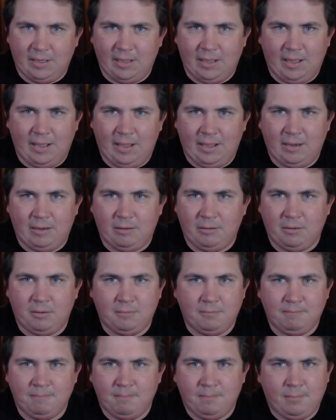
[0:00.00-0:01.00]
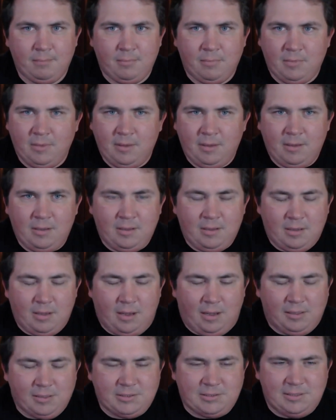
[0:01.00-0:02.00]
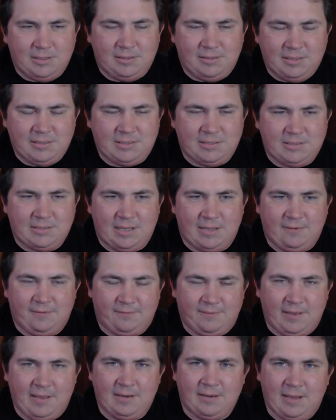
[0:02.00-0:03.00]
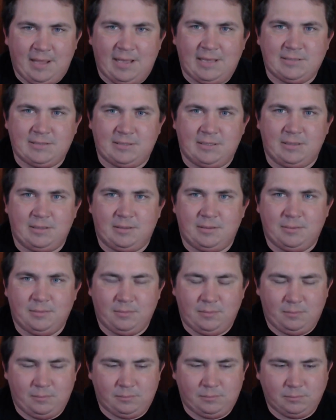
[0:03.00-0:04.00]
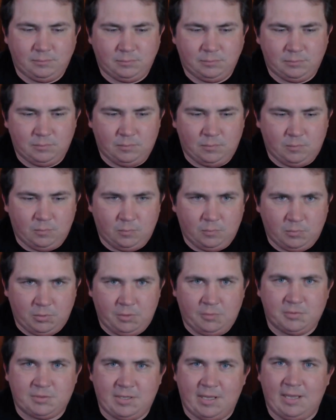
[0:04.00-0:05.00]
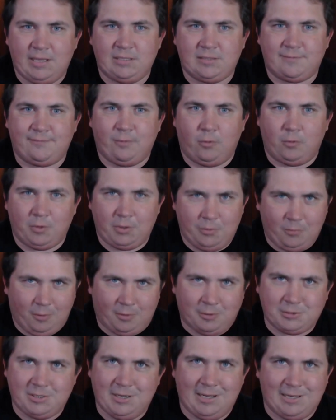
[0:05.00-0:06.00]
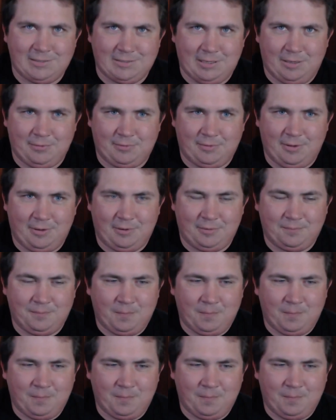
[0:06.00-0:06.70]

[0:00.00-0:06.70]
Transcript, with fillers: And honestly, this is a fantastic use case for you Arch guys out there,